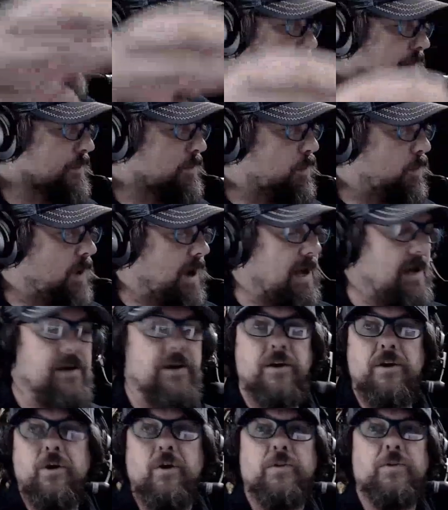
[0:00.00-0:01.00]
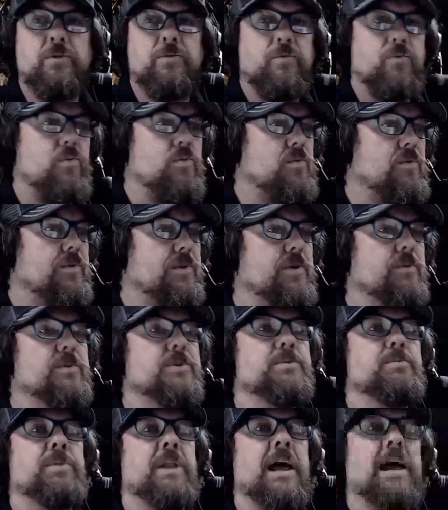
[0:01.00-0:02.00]
The one on the that
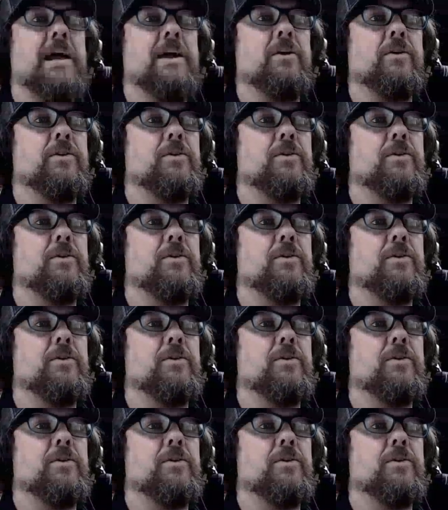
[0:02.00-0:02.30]
was playing on the